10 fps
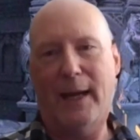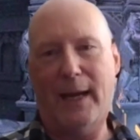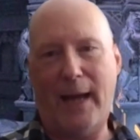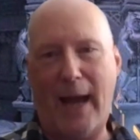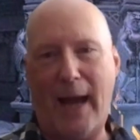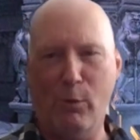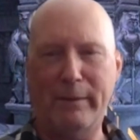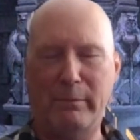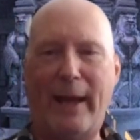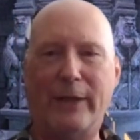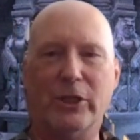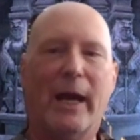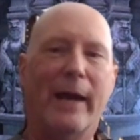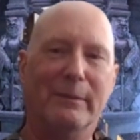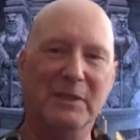I, mm-hmm. I want magic
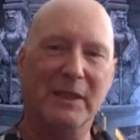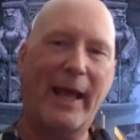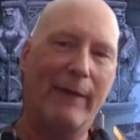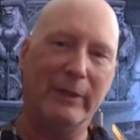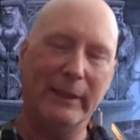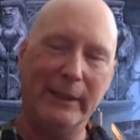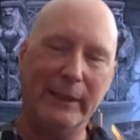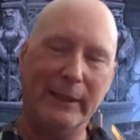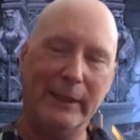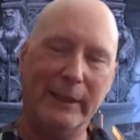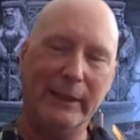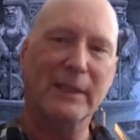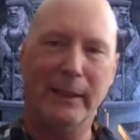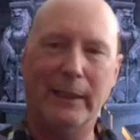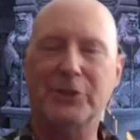items that have an interesting
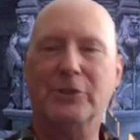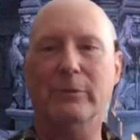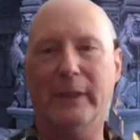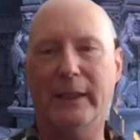history